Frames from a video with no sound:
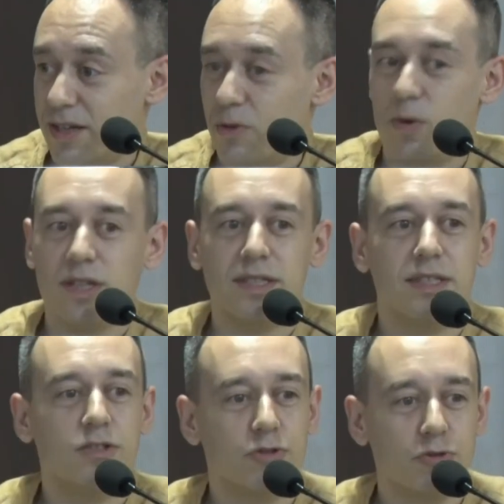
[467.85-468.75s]
What is
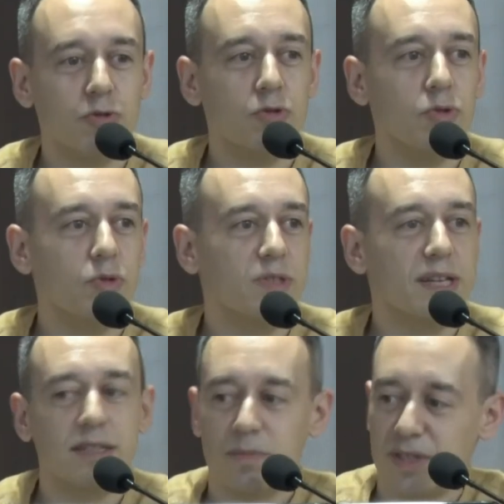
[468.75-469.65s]
the true
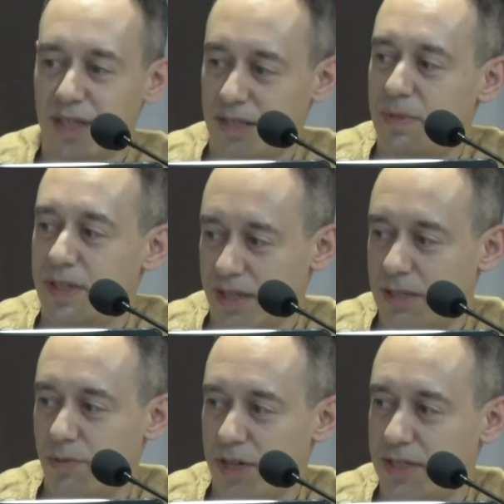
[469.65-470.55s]
sentiment that's being
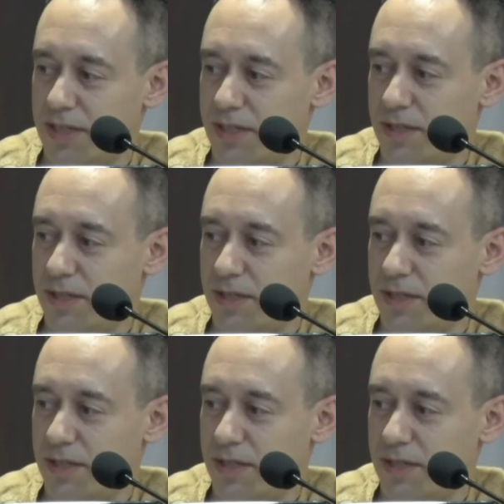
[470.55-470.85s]
expressed?